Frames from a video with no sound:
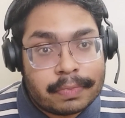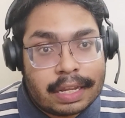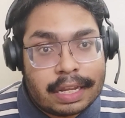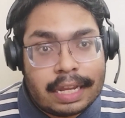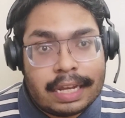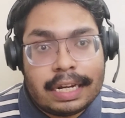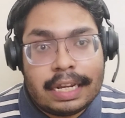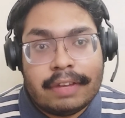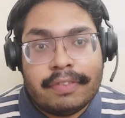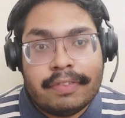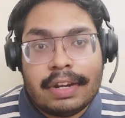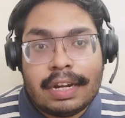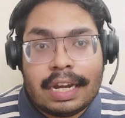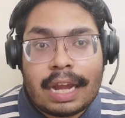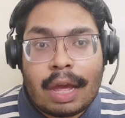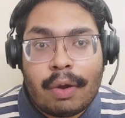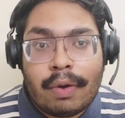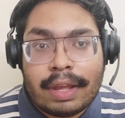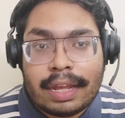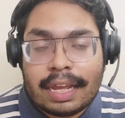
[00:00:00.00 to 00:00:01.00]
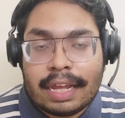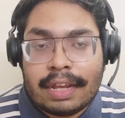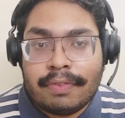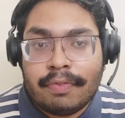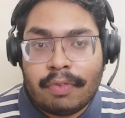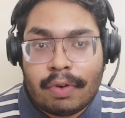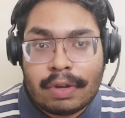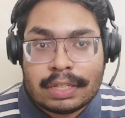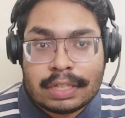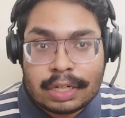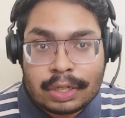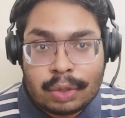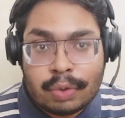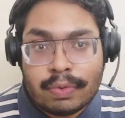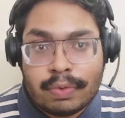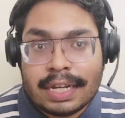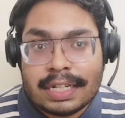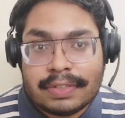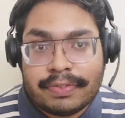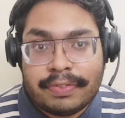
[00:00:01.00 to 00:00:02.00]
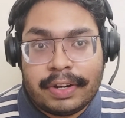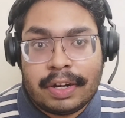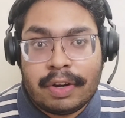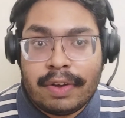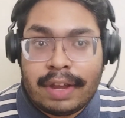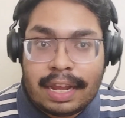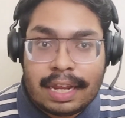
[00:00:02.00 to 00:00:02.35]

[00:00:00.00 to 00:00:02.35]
and even now I can watch the 2x video